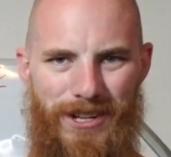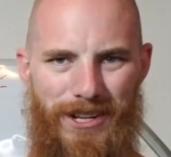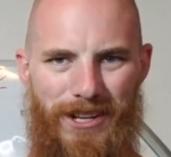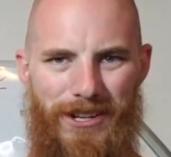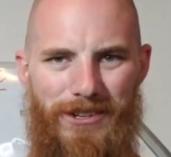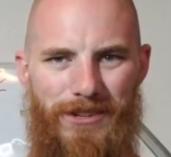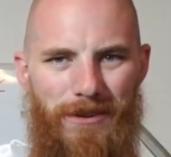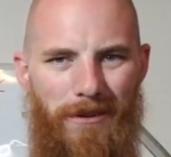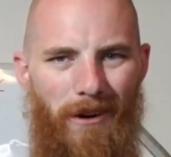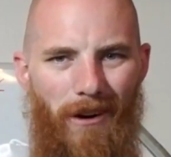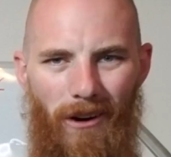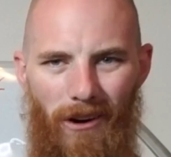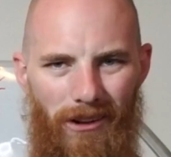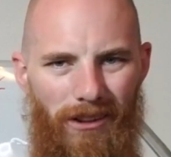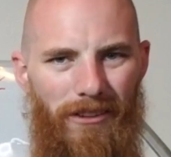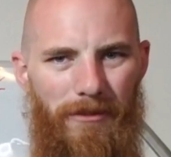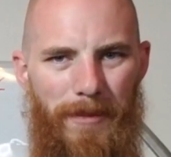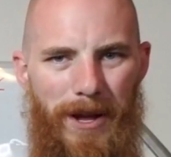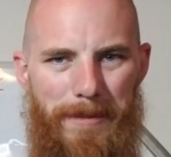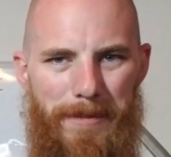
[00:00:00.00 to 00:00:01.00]
to
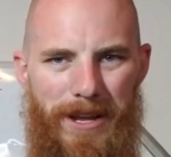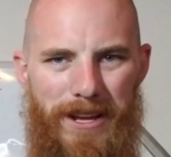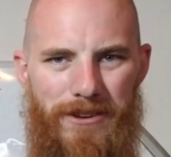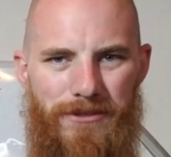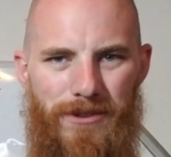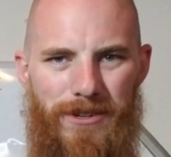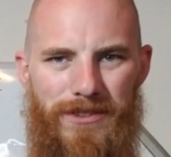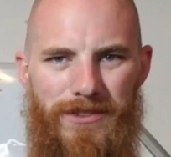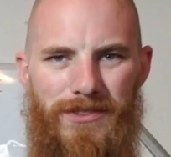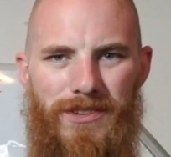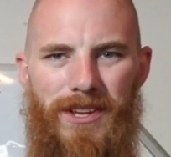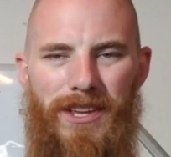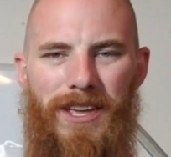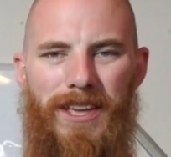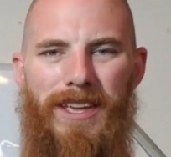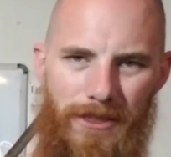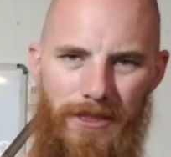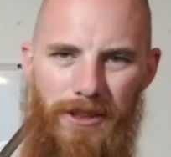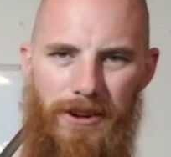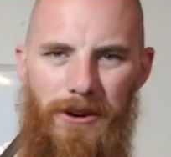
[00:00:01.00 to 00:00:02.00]
all of my patrons.
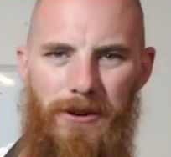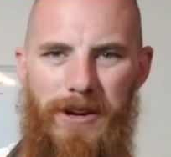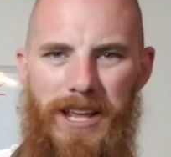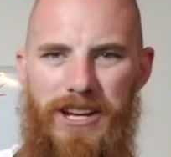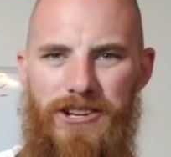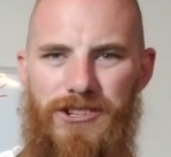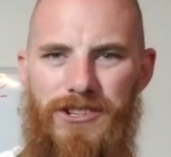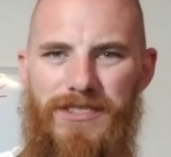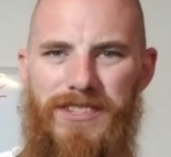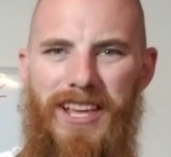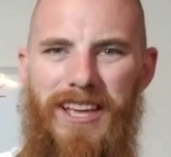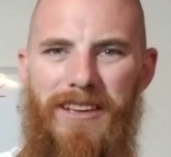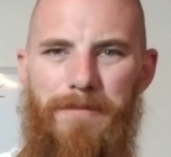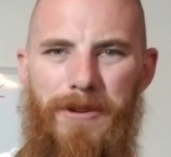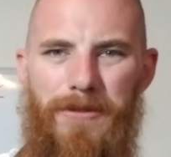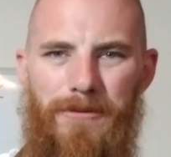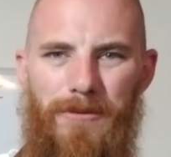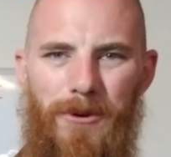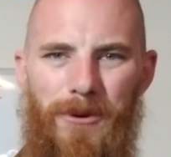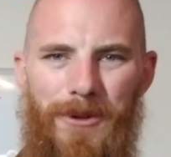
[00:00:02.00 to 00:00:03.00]
The donations have
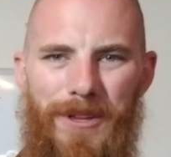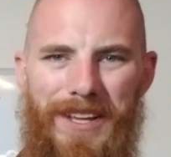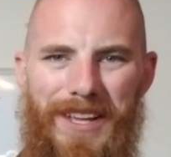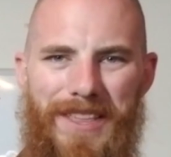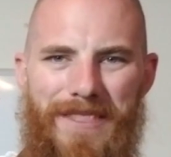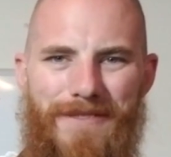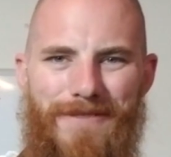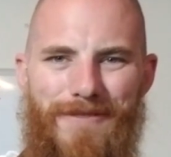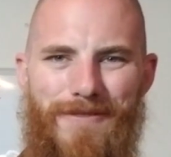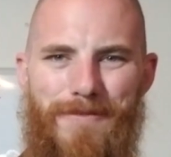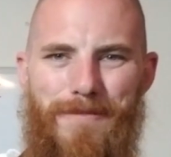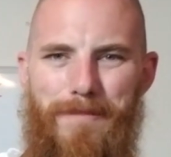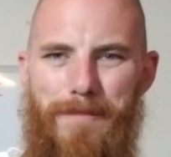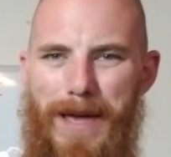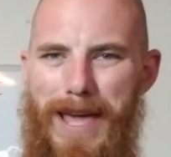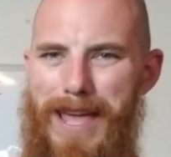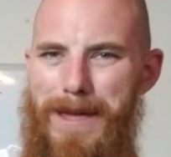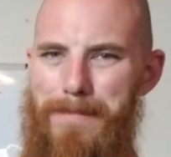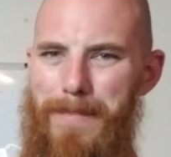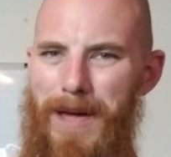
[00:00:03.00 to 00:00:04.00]
been rolling in through
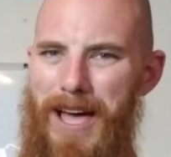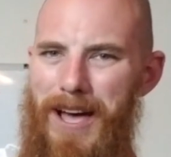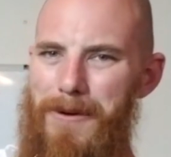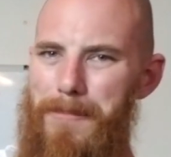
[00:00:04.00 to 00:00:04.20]
PayPal,